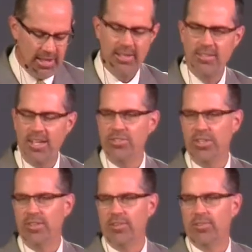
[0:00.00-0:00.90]
at teaching
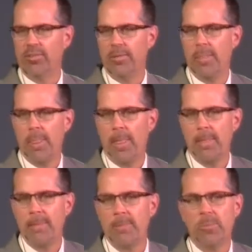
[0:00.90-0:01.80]
this.
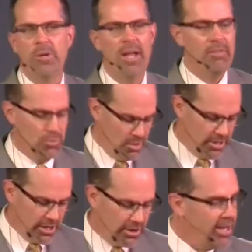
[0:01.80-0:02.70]
Would every woman
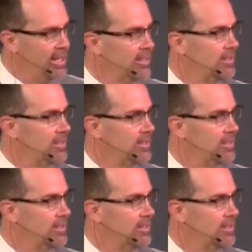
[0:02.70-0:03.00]
agree?